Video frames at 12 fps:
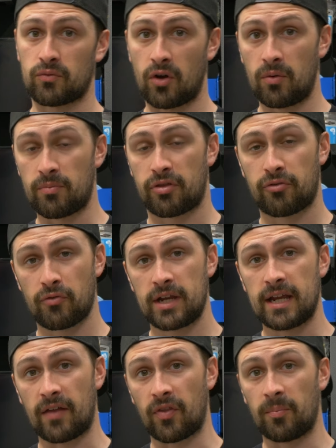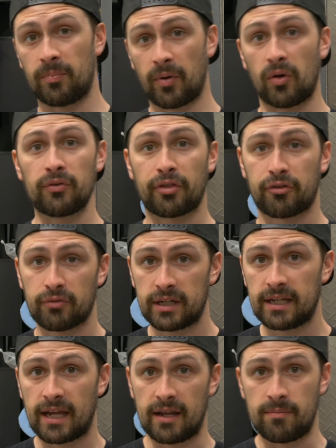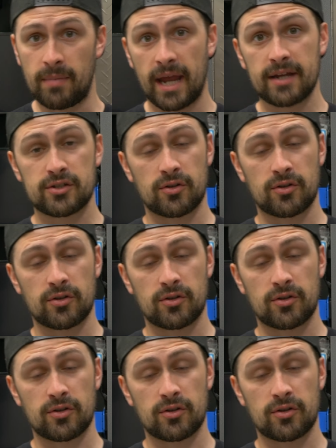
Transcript: Roam 3 and the Bolt 3 in May.